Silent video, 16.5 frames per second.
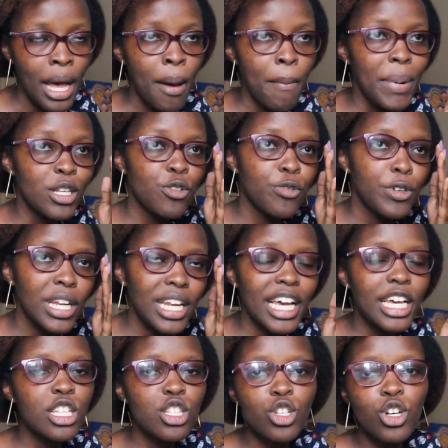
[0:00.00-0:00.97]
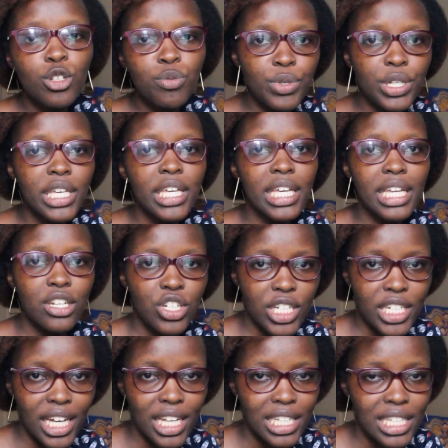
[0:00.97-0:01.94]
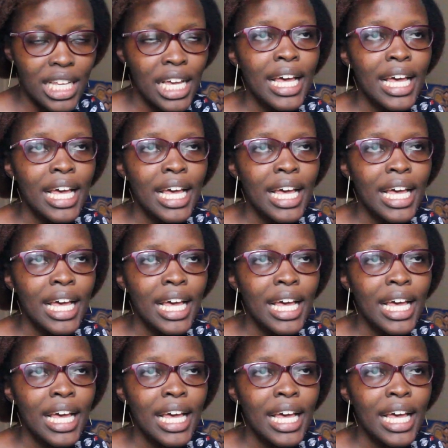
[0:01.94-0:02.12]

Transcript: But you feel like it's not bringing in returns.